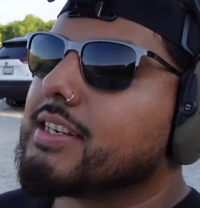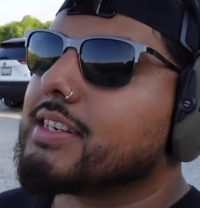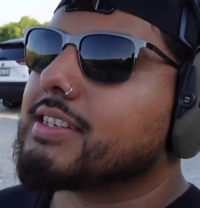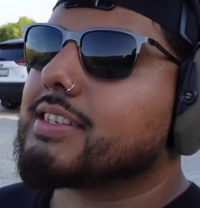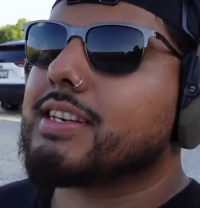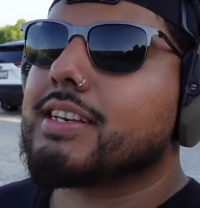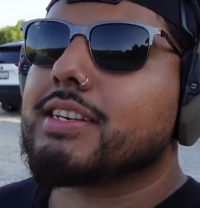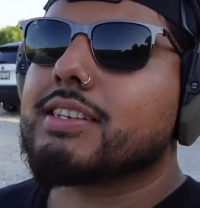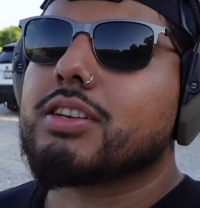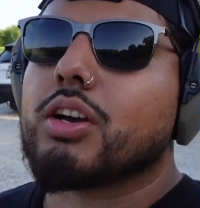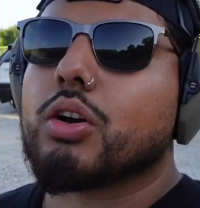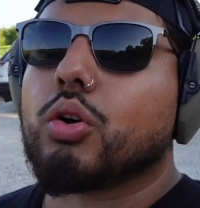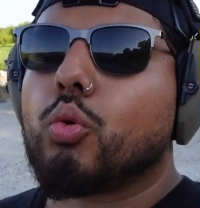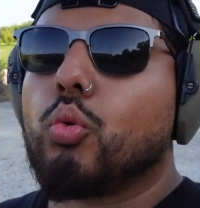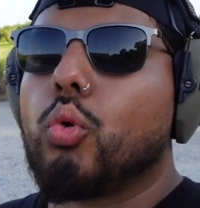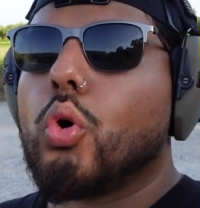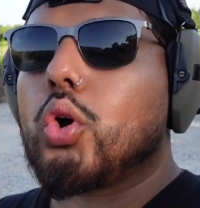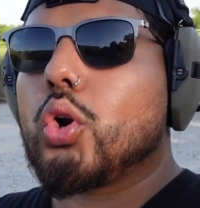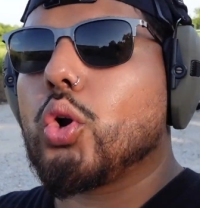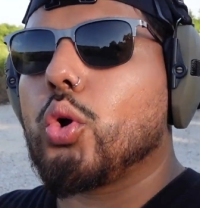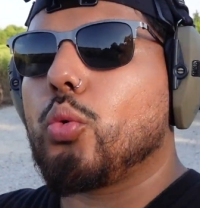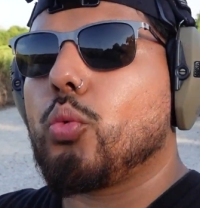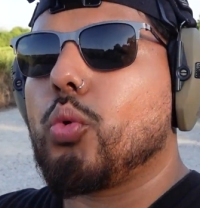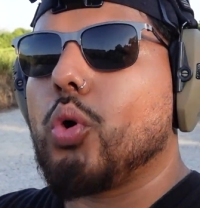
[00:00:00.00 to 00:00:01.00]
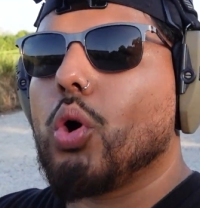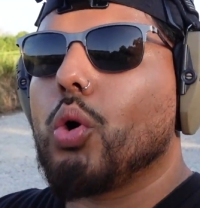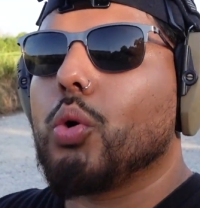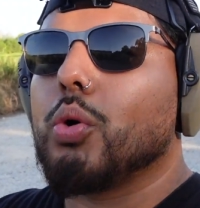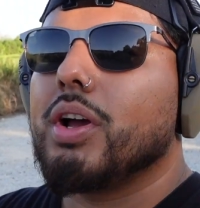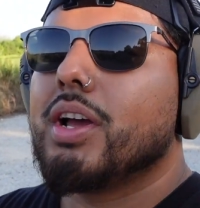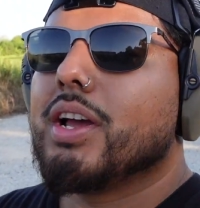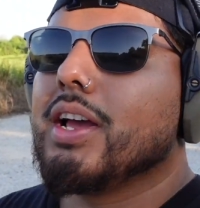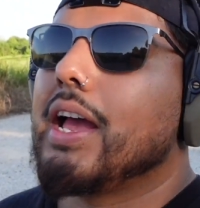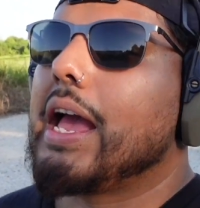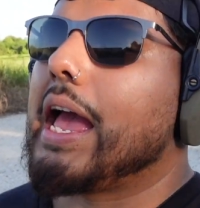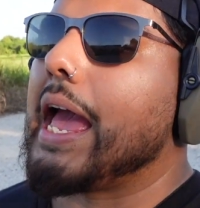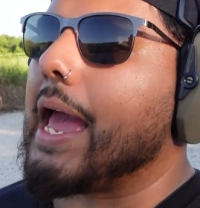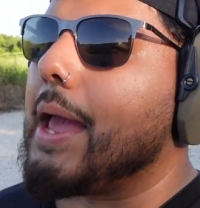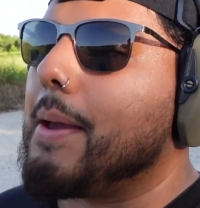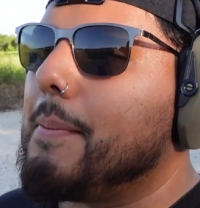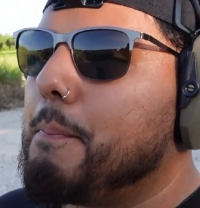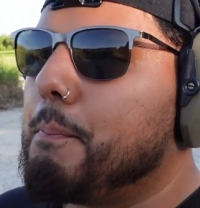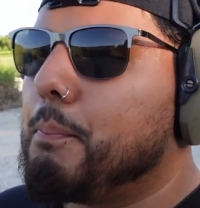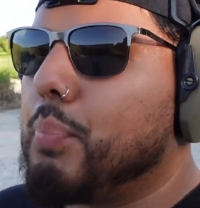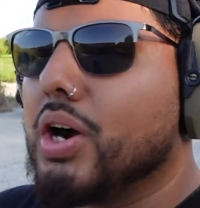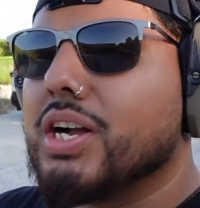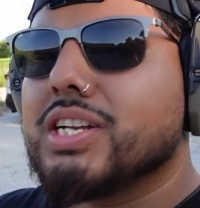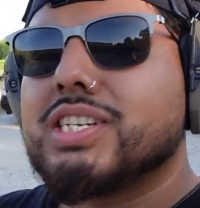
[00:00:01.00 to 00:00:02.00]
This is a quote unquote, a
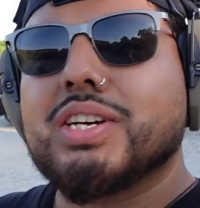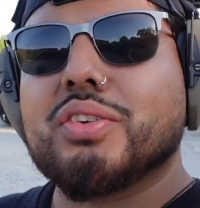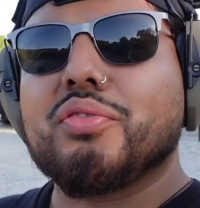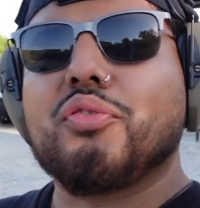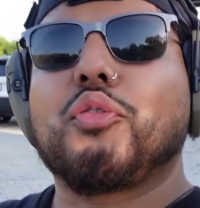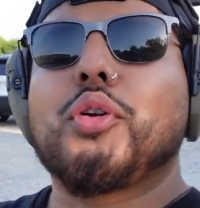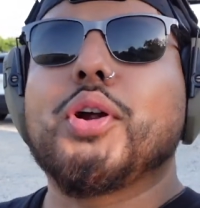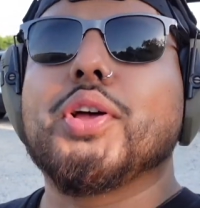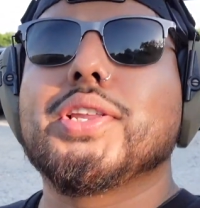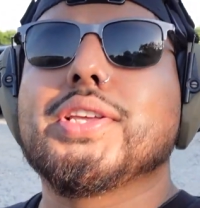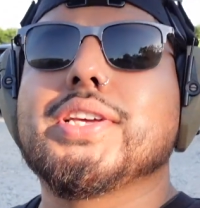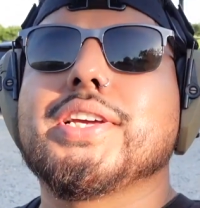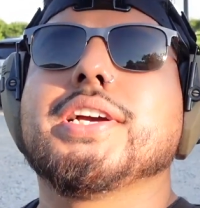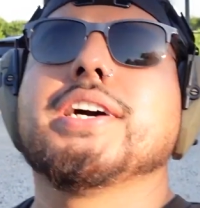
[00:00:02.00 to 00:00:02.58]
budget friendly